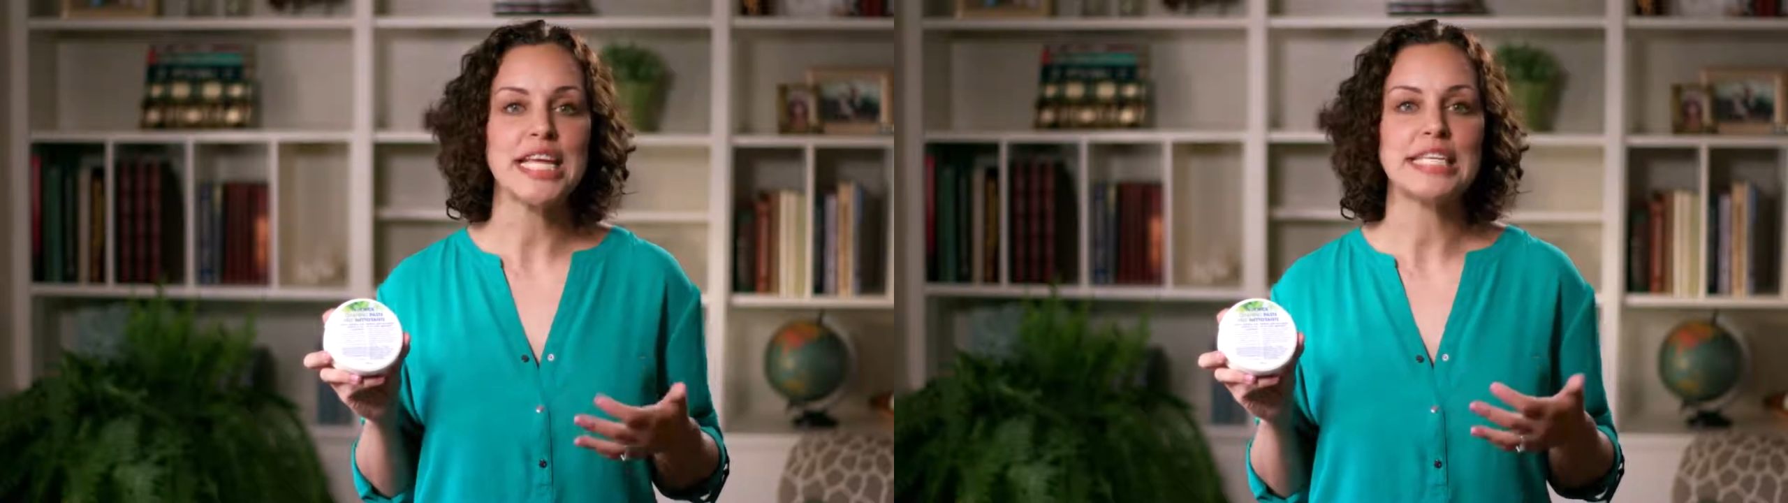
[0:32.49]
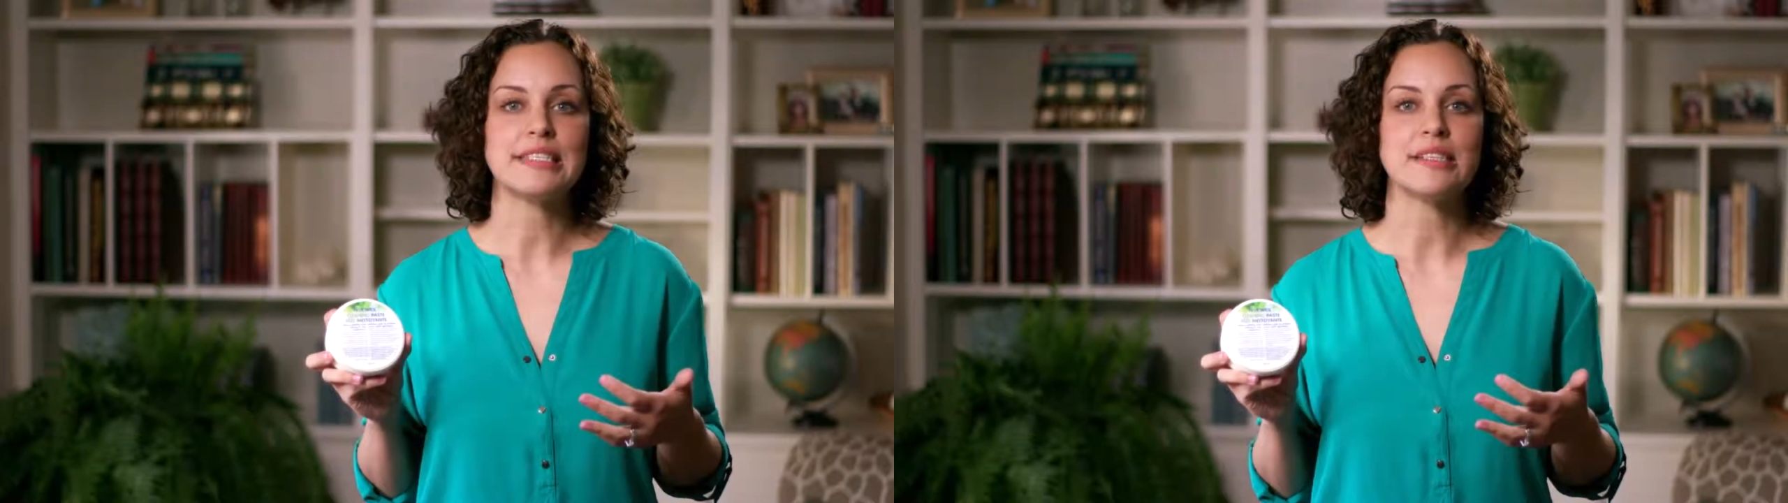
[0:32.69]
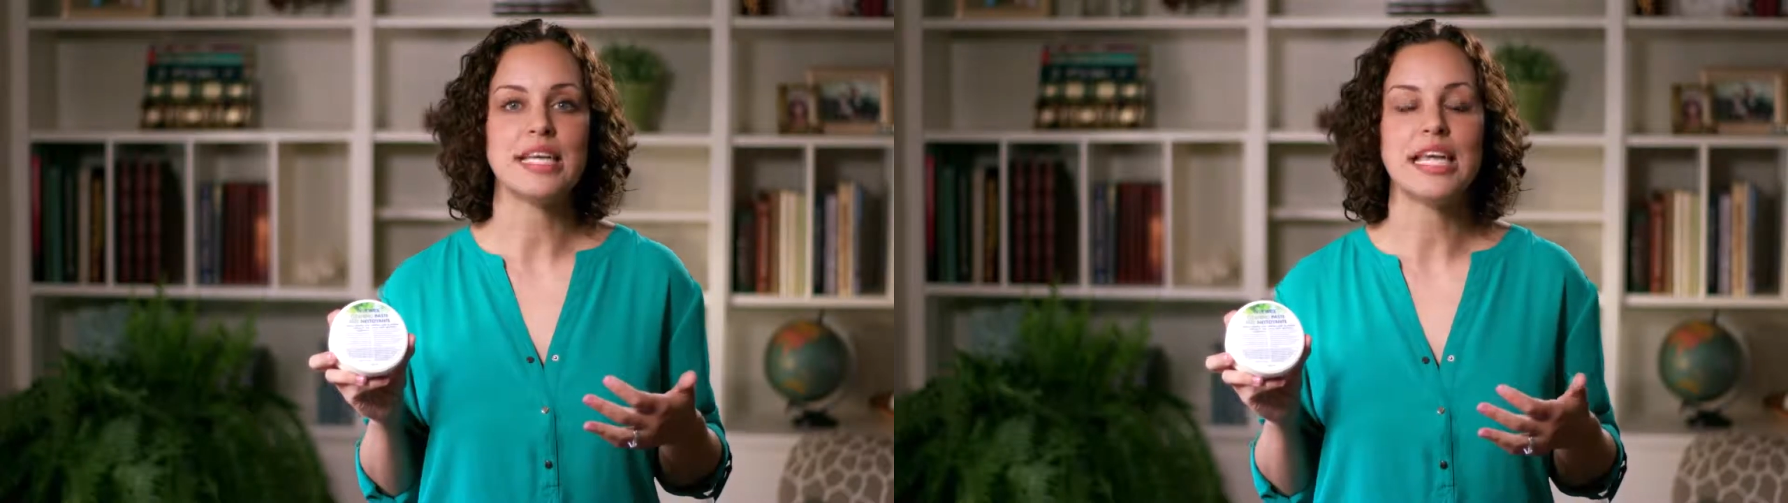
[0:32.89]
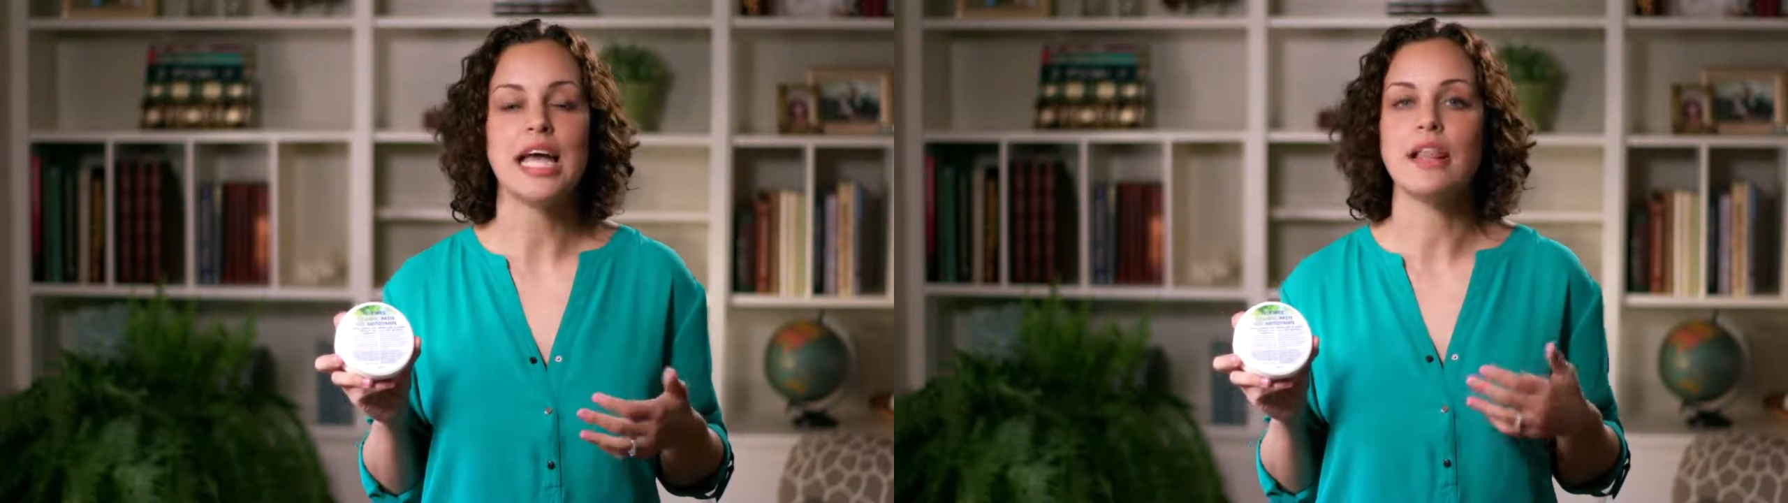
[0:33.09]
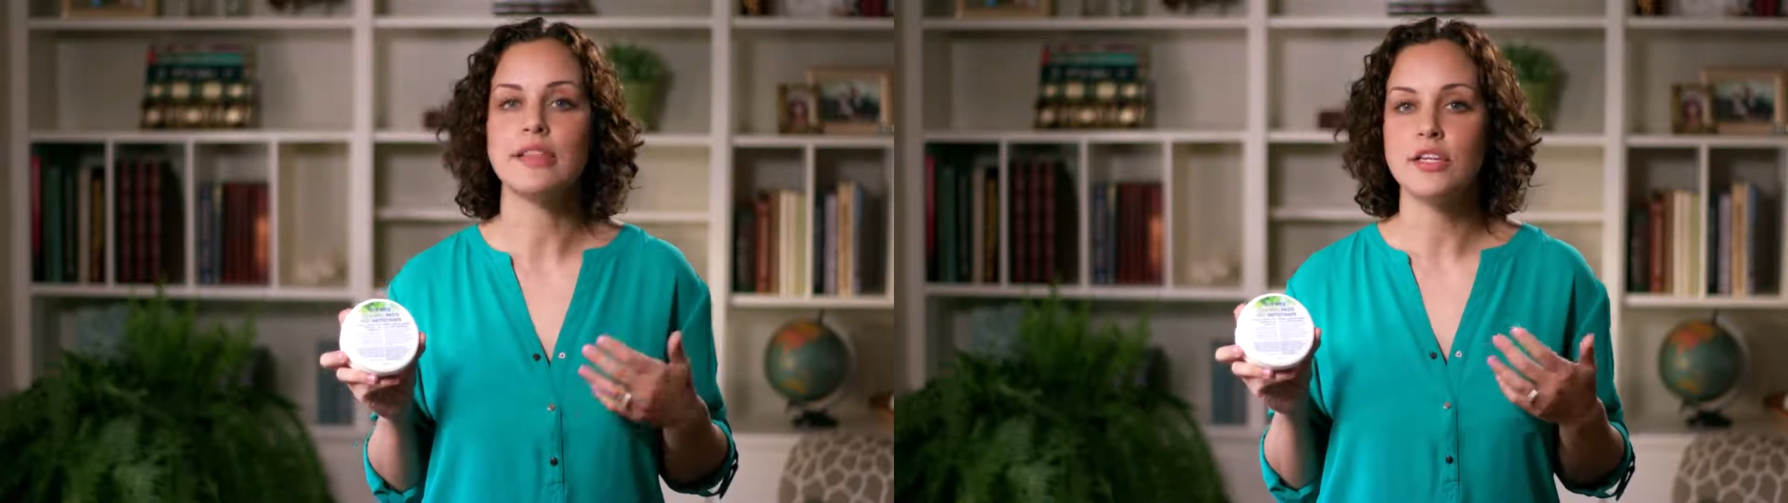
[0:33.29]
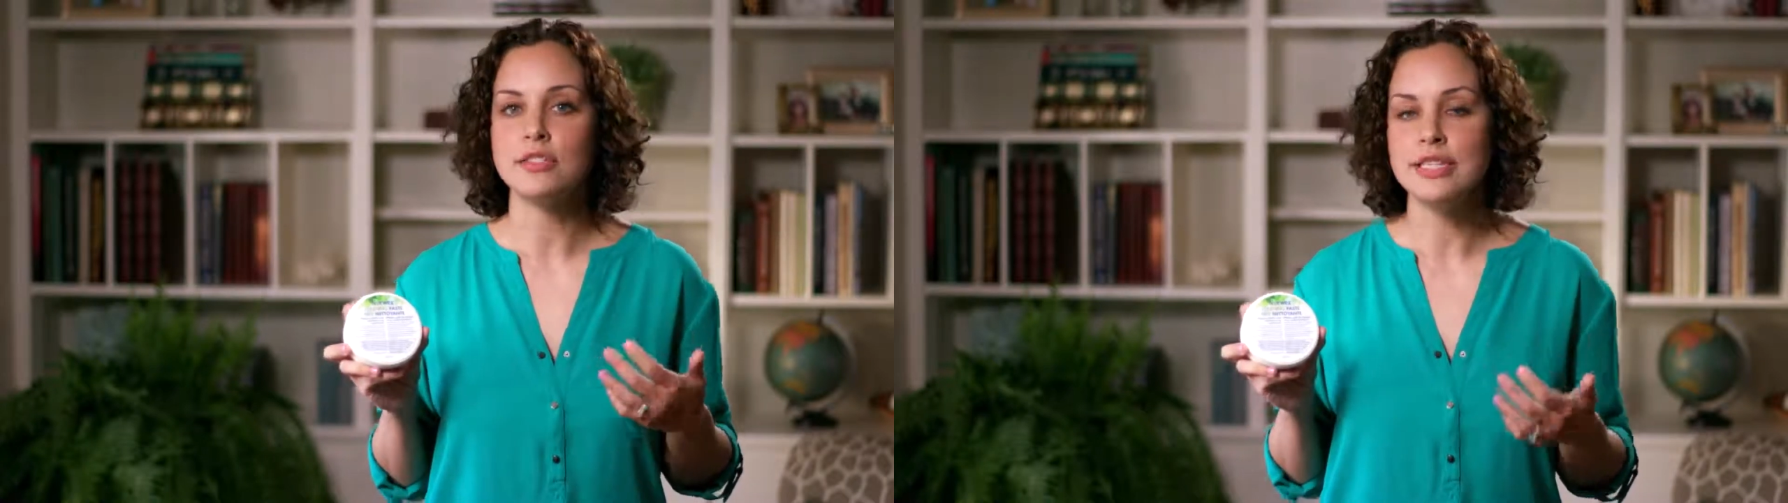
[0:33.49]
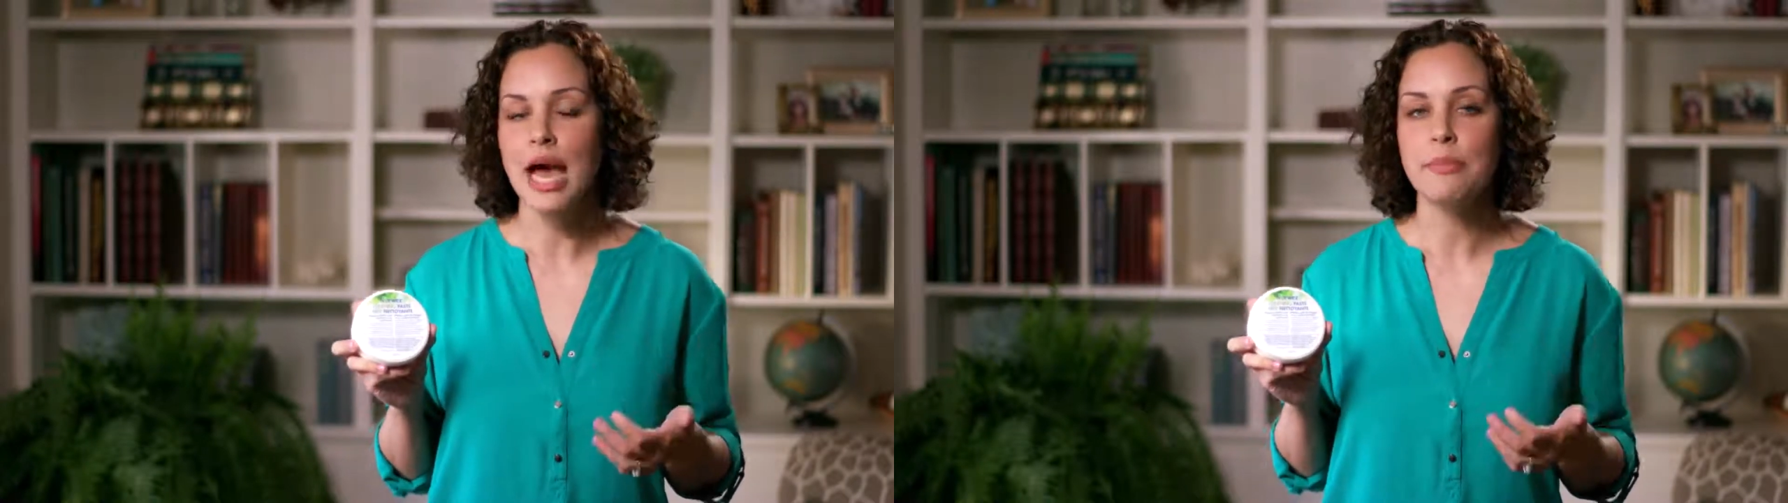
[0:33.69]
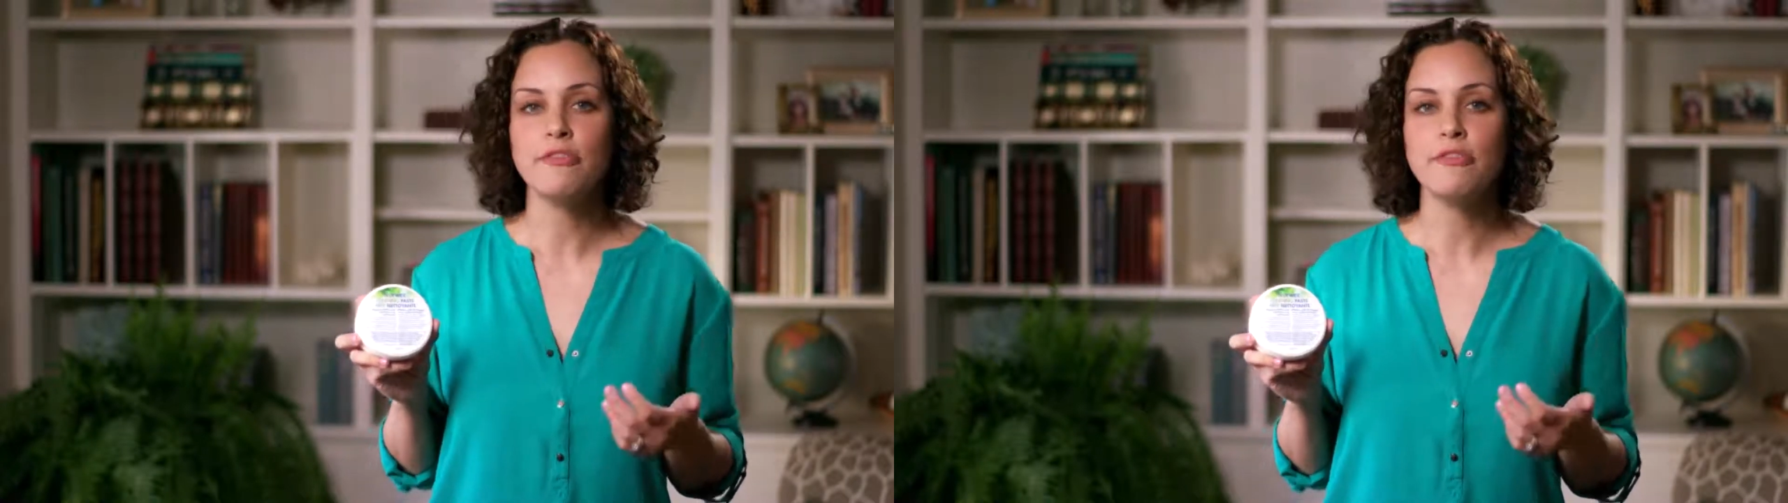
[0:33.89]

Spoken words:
easily, a little dab